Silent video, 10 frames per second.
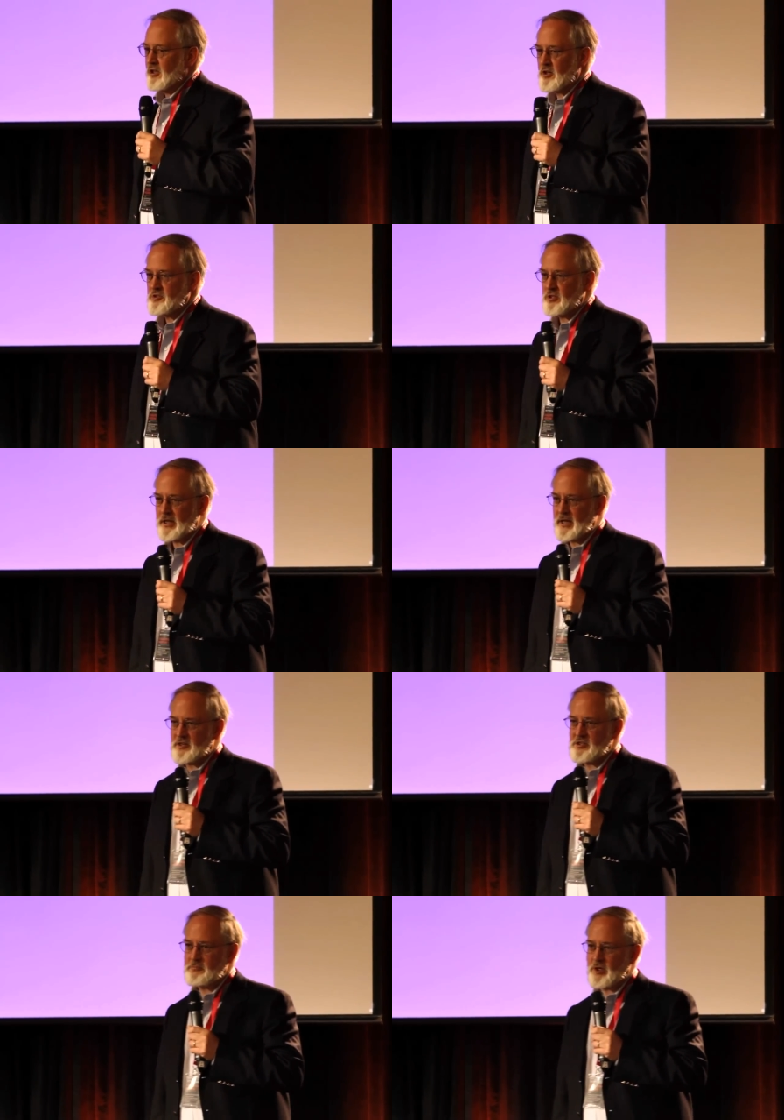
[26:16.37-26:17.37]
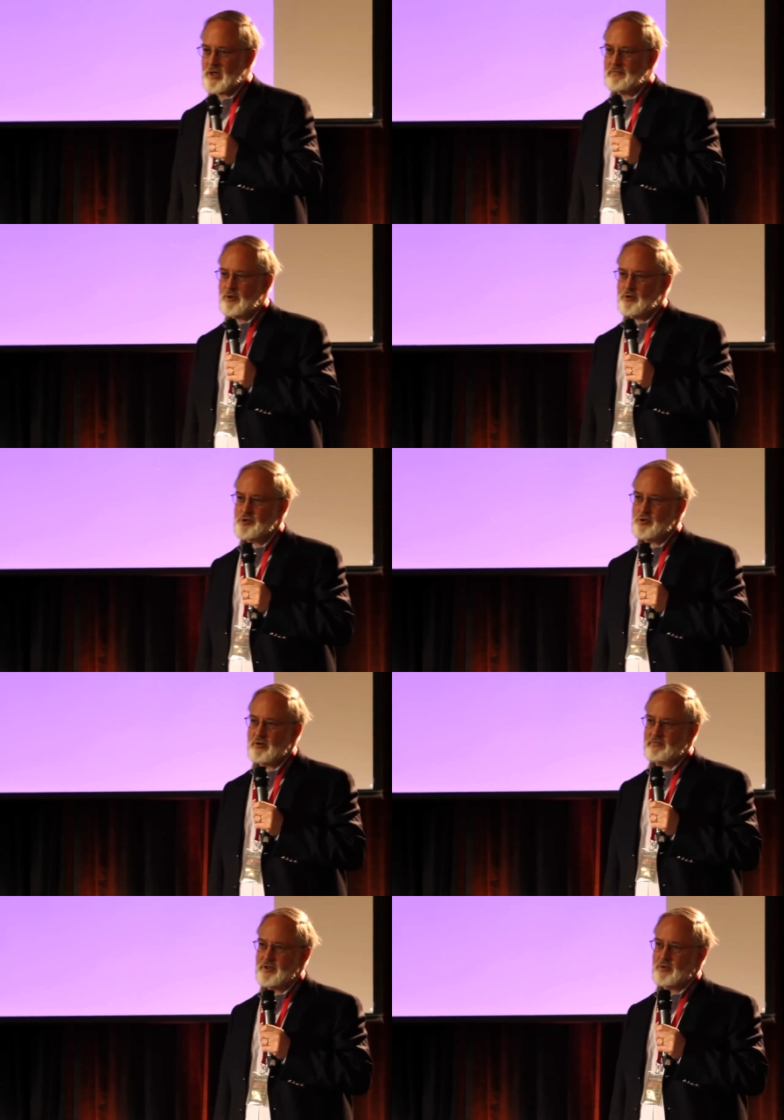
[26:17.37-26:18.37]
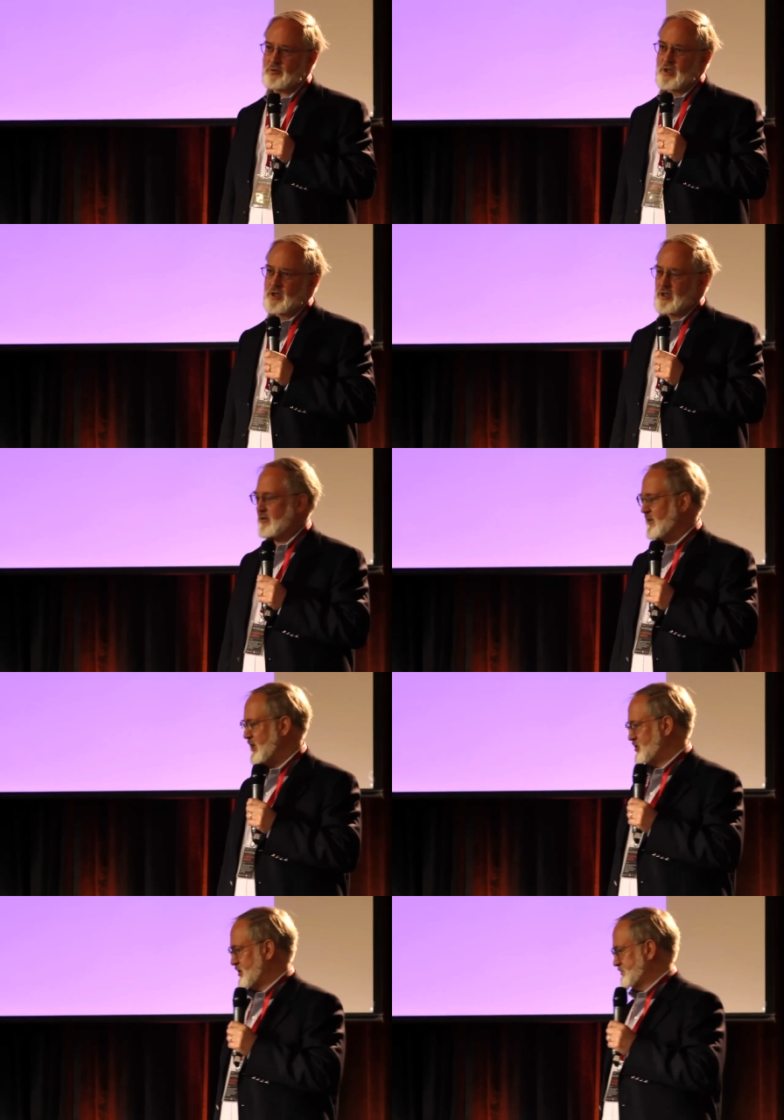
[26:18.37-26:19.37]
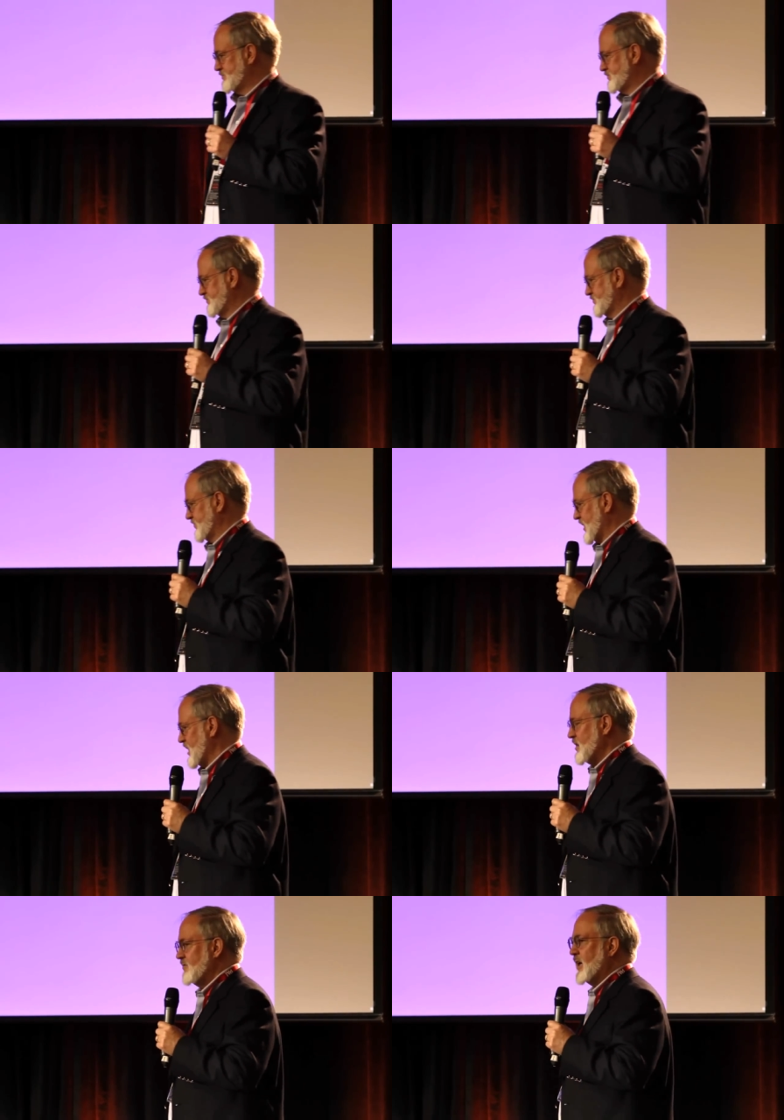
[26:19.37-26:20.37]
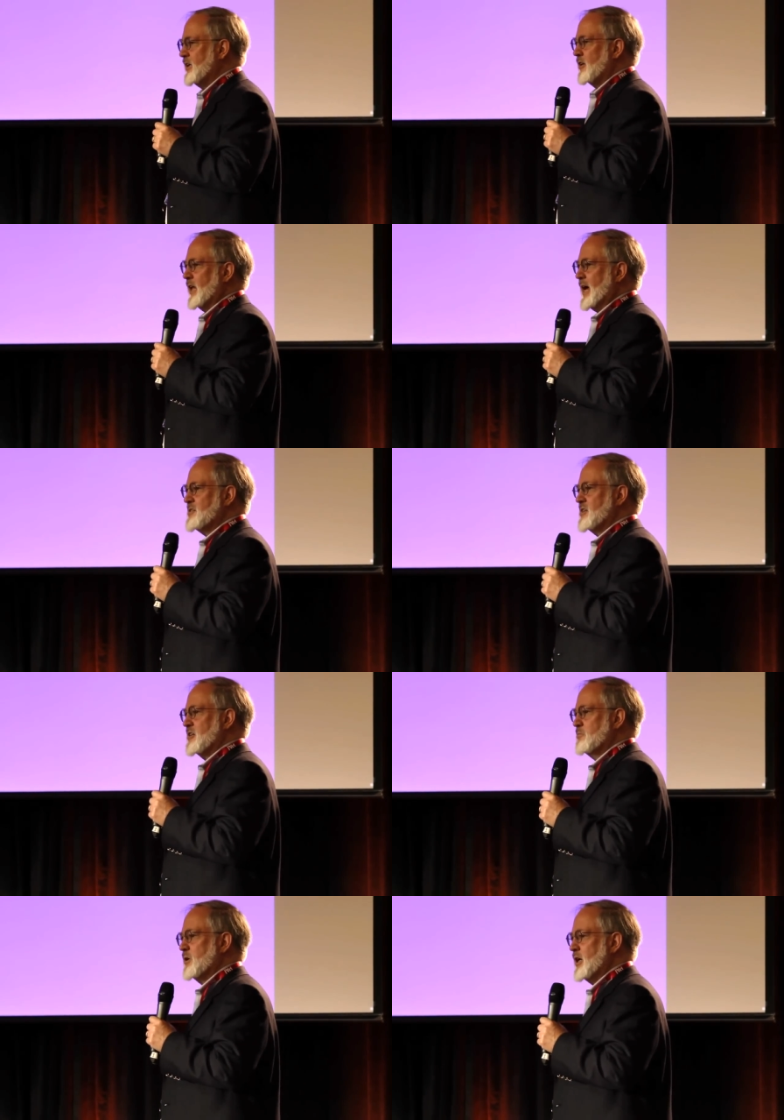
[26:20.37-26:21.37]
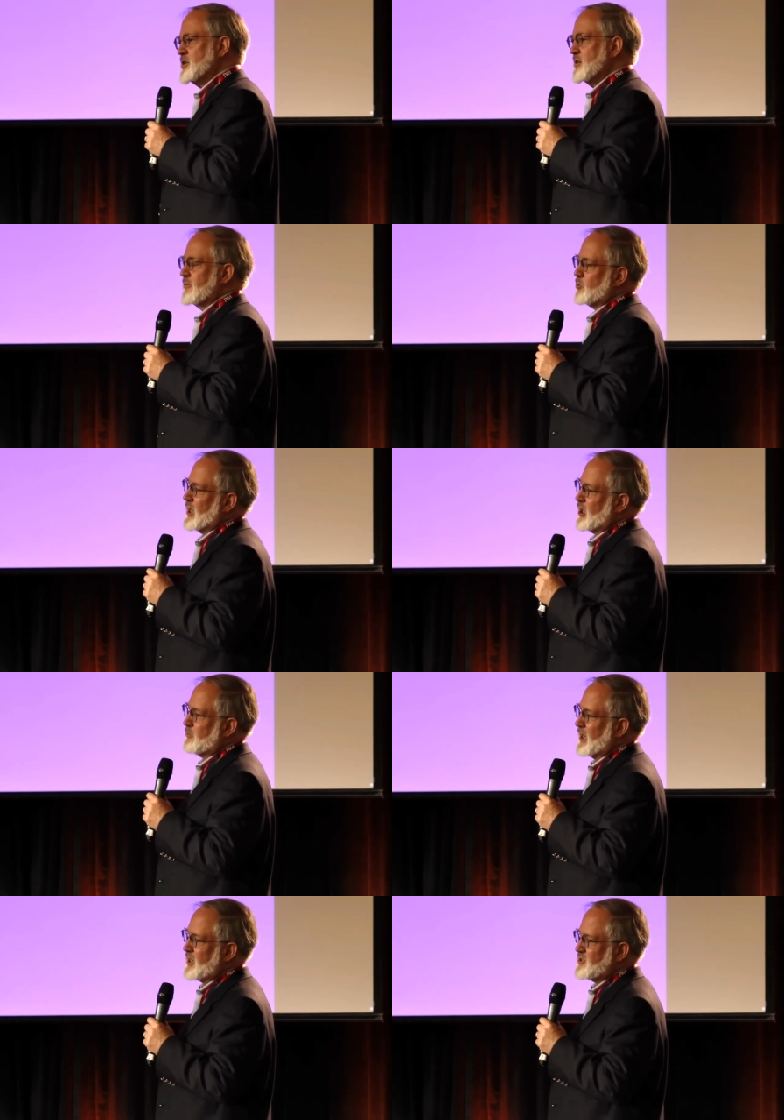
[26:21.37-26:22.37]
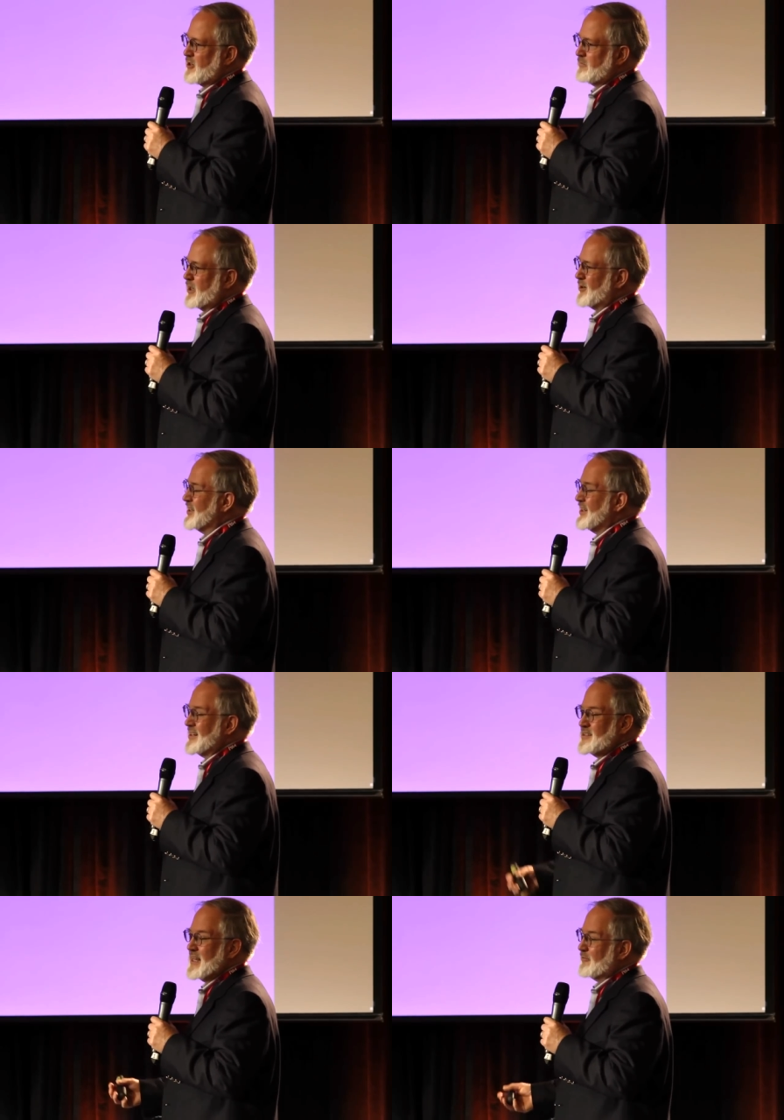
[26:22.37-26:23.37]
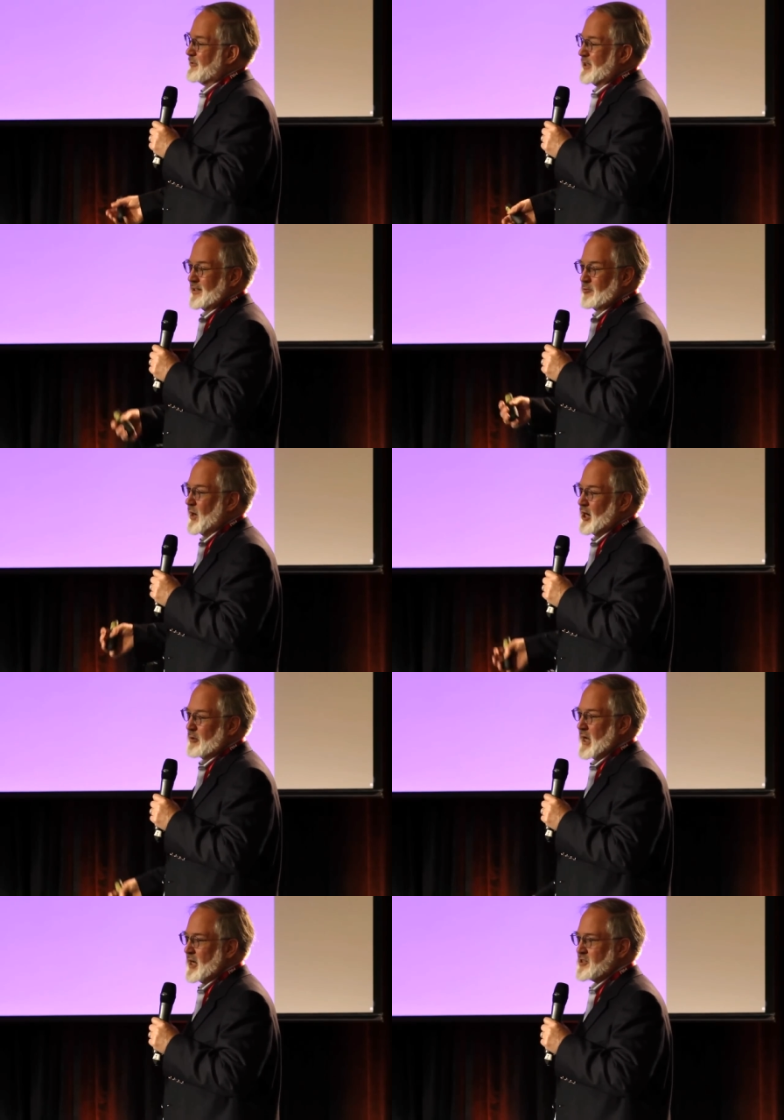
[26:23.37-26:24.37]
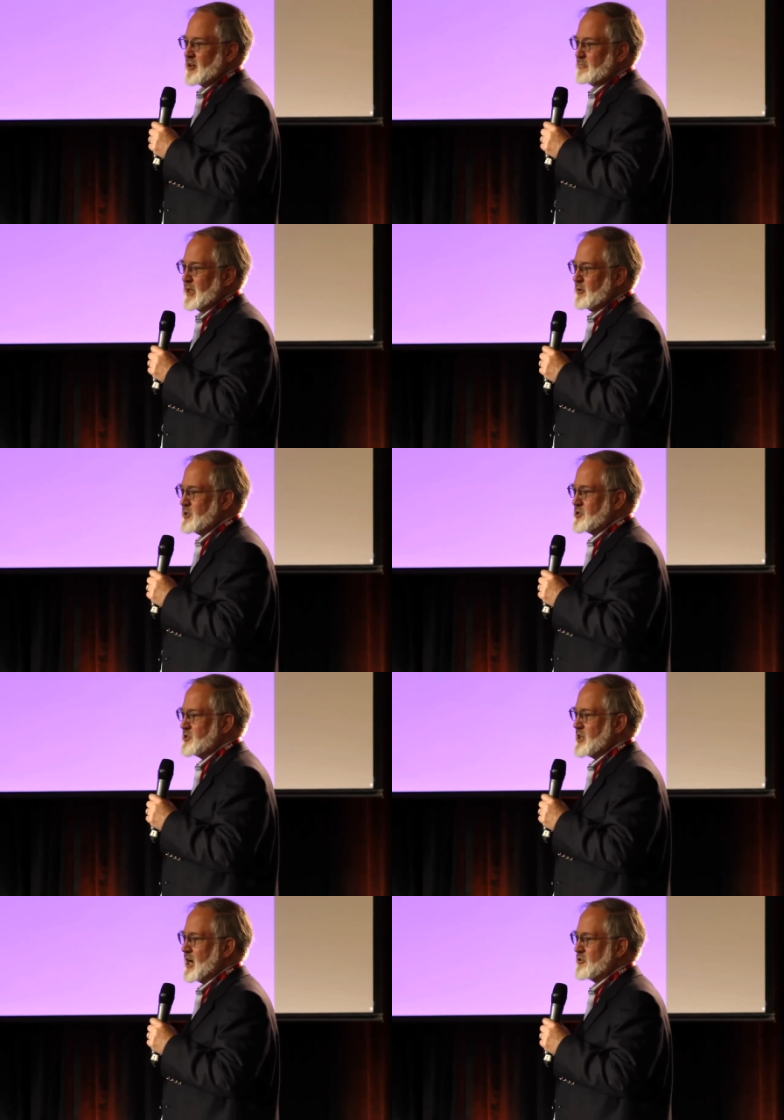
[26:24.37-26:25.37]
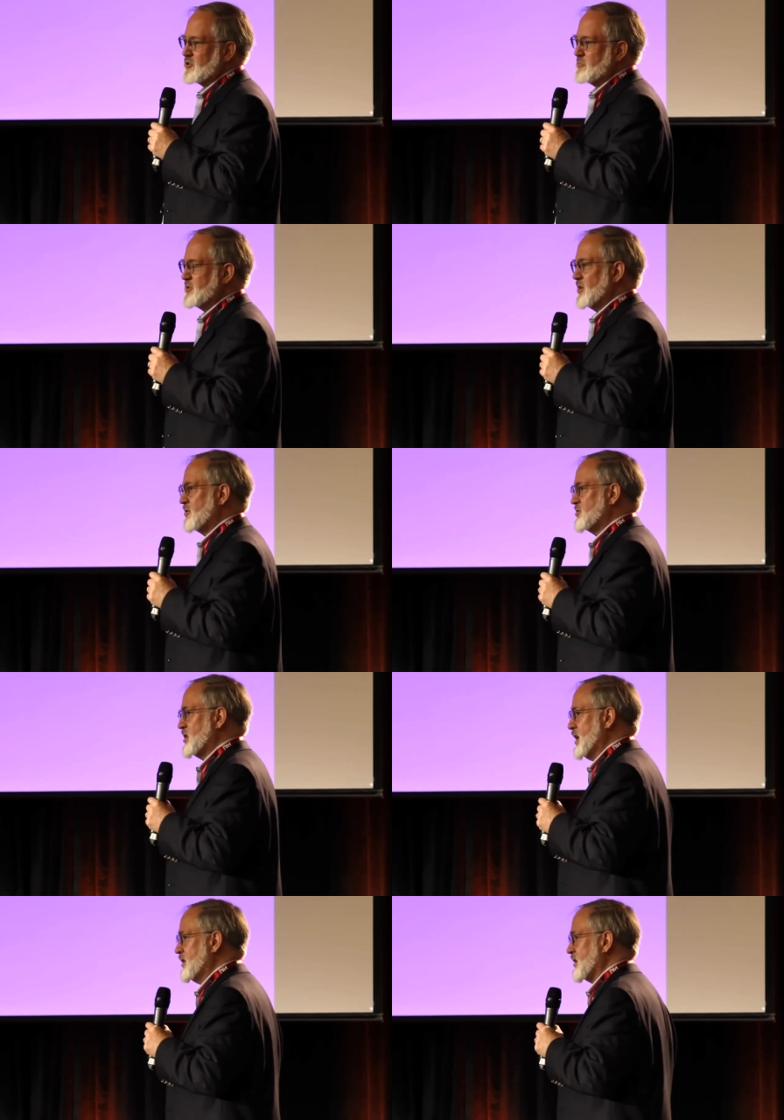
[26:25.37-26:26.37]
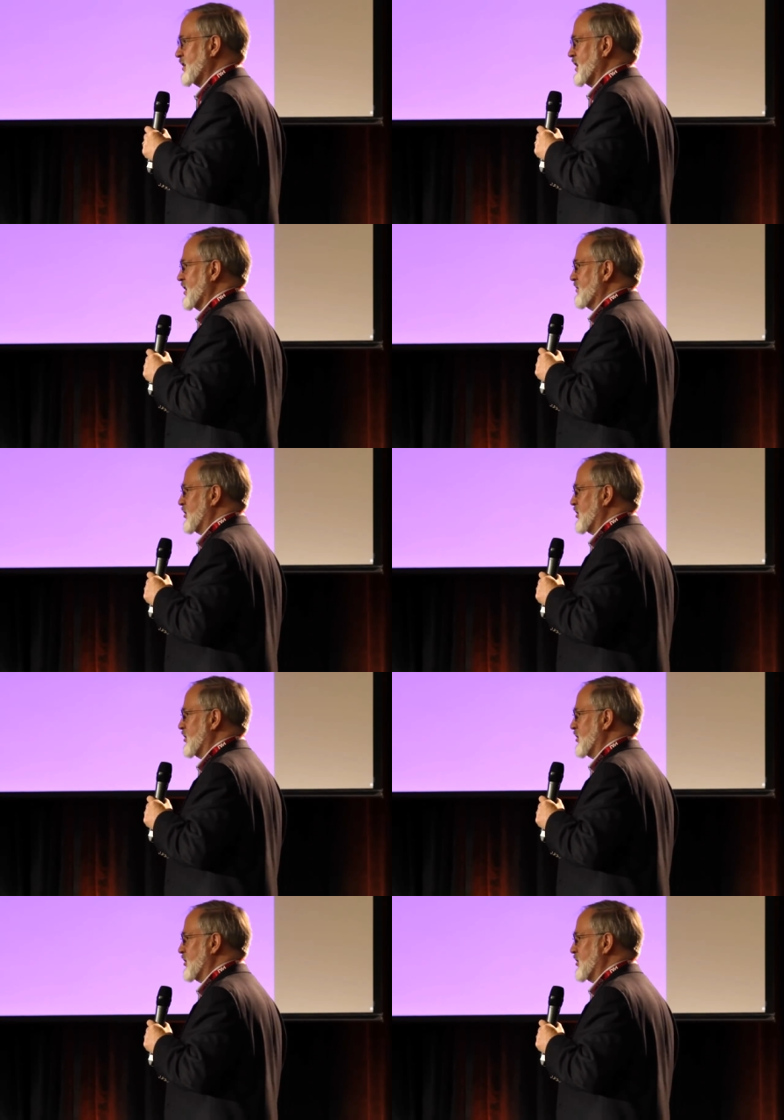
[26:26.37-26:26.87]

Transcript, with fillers: telling us the latest about an evolutionary view of aging. Finally, last explanation for why our bodies aren't better is not really why our bodies aren't better, it's just doctors' misunderstanding.